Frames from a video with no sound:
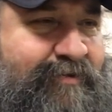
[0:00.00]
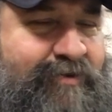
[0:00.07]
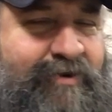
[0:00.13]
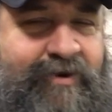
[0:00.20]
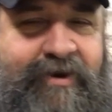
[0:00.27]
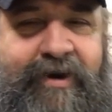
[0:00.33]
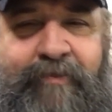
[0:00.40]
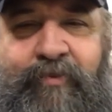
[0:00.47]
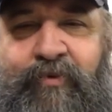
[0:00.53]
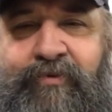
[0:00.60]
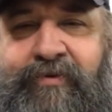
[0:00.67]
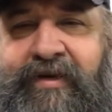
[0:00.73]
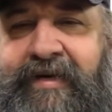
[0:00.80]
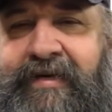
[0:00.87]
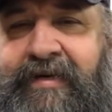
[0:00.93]
they're a couple
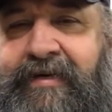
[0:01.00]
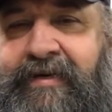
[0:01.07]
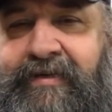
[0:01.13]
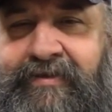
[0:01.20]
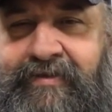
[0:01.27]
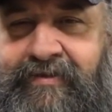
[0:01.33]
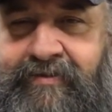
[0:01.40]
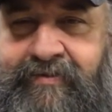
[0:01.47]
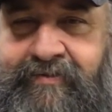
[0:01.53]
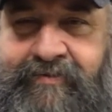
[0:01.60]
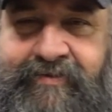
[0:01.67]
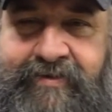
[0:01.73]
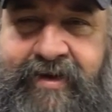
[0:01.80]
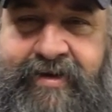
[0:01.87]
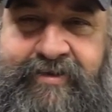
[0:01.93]
gigs
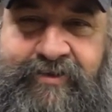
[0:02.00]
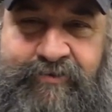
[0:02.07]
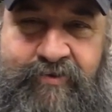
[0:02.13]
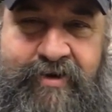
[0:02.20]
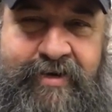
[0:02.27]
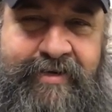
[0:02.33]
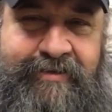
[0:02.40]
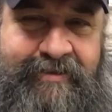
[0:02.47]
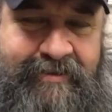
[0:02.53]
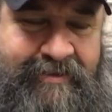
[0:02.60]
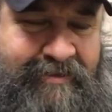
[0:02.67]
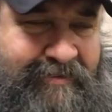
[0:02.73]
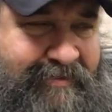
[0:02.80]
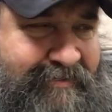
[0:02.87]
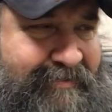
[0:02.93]
size-wise, you
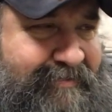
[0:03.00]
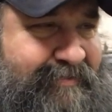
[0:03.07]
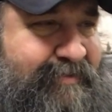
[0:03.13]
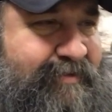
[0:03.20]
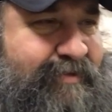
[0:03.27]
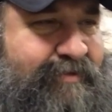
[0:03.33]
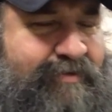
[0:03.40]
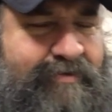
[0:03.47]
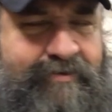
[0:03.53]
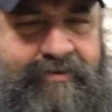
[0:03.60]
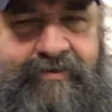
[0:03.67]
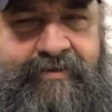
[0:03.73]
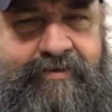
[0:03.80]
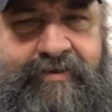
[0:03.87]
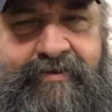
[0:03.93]
know, that's just, that, that's
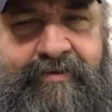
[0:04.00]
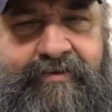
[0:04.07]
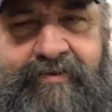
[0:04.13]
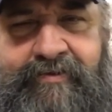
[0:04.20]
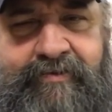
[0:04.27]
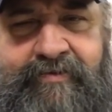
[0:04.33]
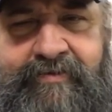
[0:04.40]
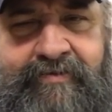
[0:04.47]
just, that just,